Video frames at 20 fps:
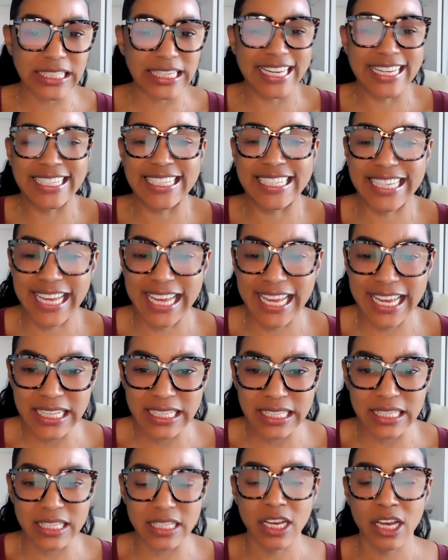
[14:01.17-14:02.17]

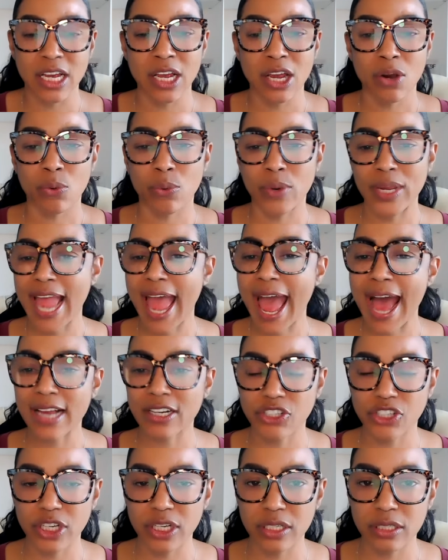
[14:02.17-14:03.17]
intense
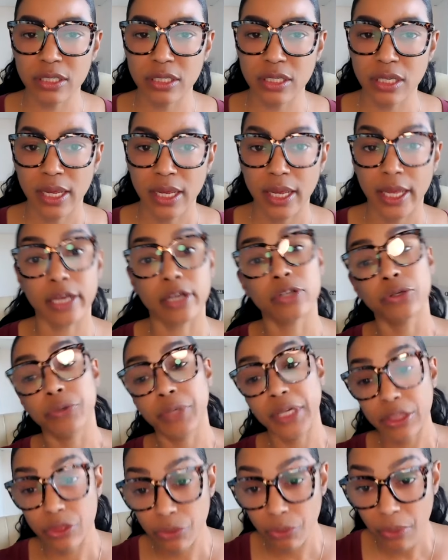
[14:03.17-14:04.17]
reactions,
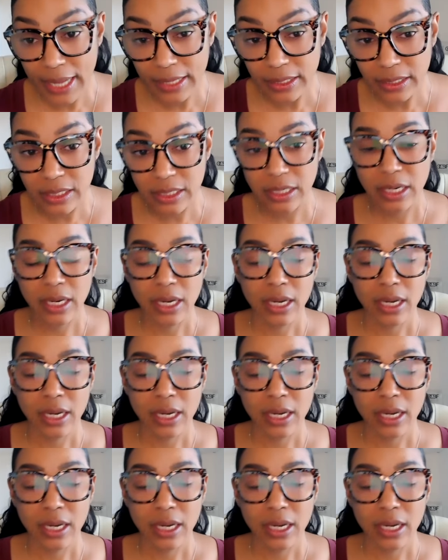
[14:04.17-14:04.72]
including threats.